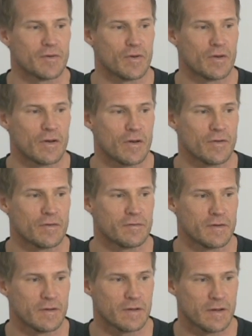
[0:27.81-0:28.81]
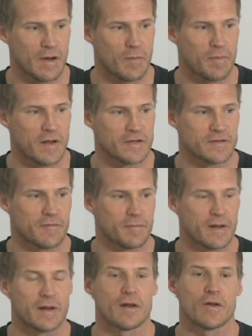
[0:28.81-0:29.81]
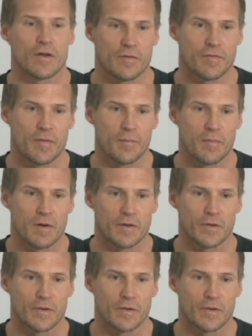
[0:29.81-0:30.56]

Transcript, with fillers: You know, a lot of the, our players have played a lot of football.